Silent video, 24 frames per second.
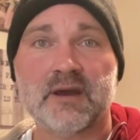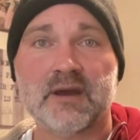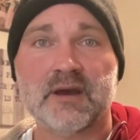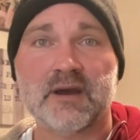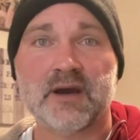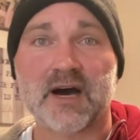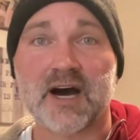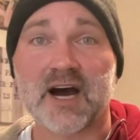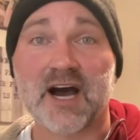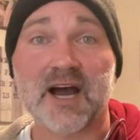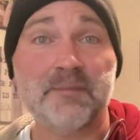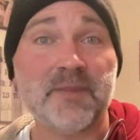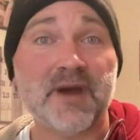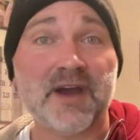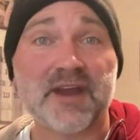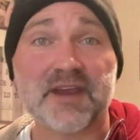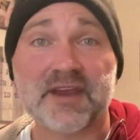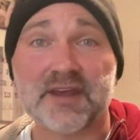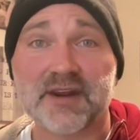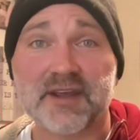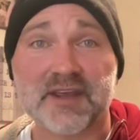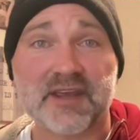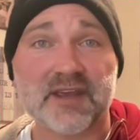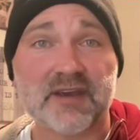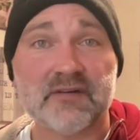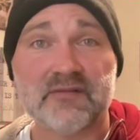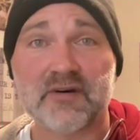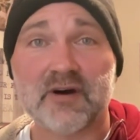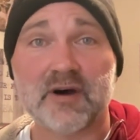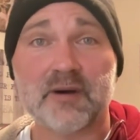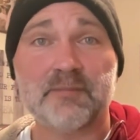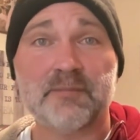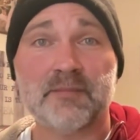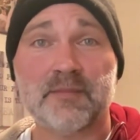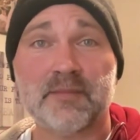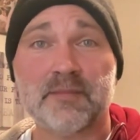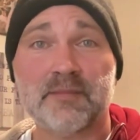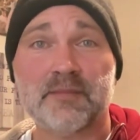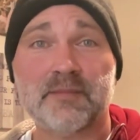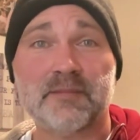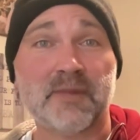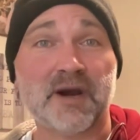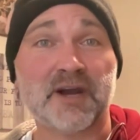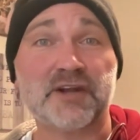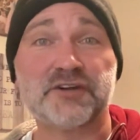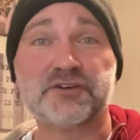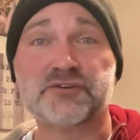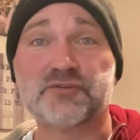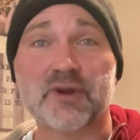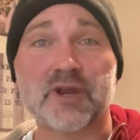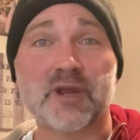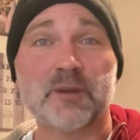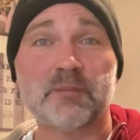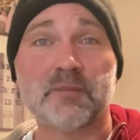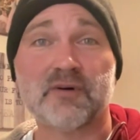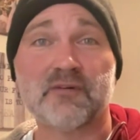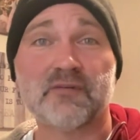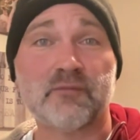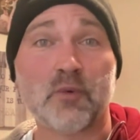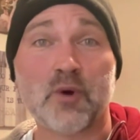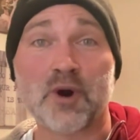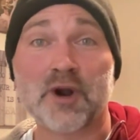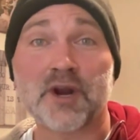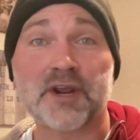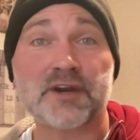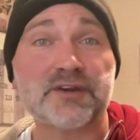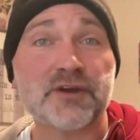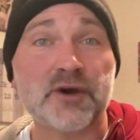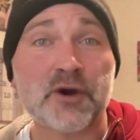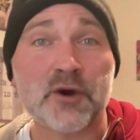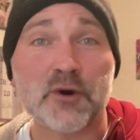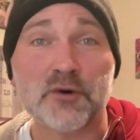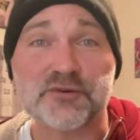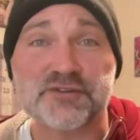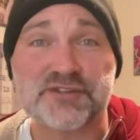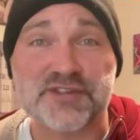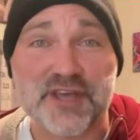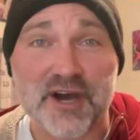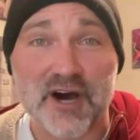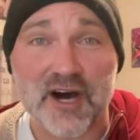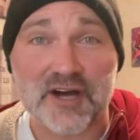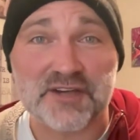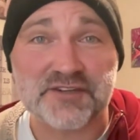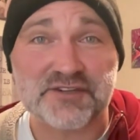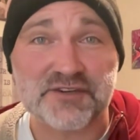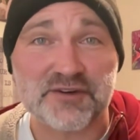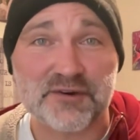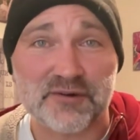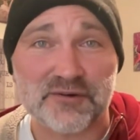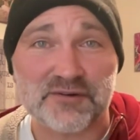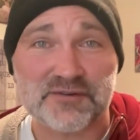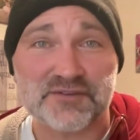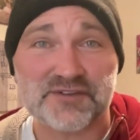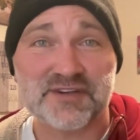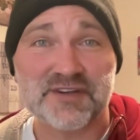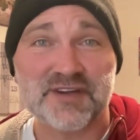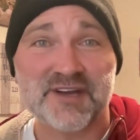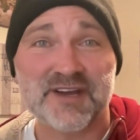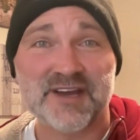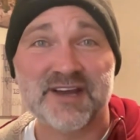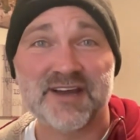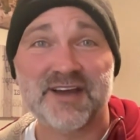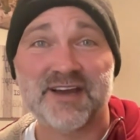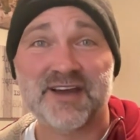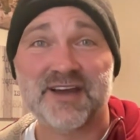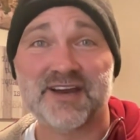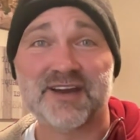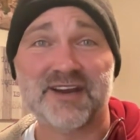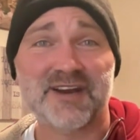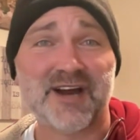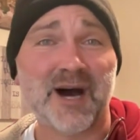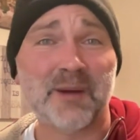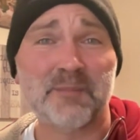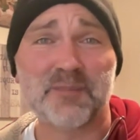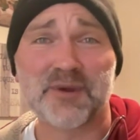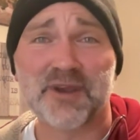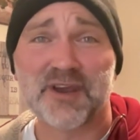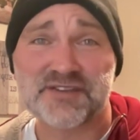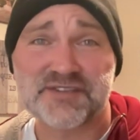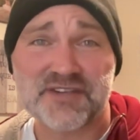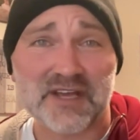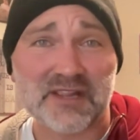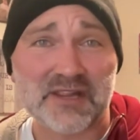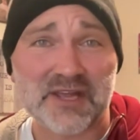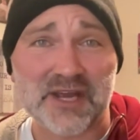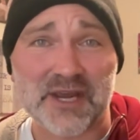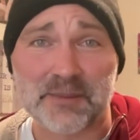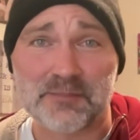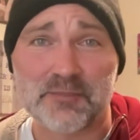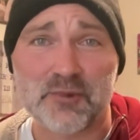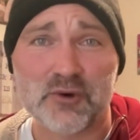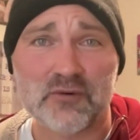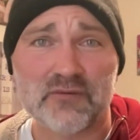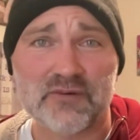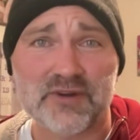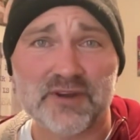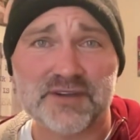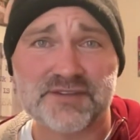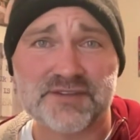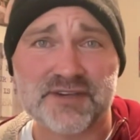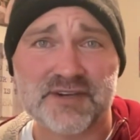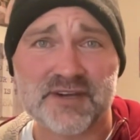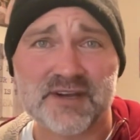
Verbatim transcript: I'm not going to give up my dream of wanting to host the Oscars. Not because I like movies,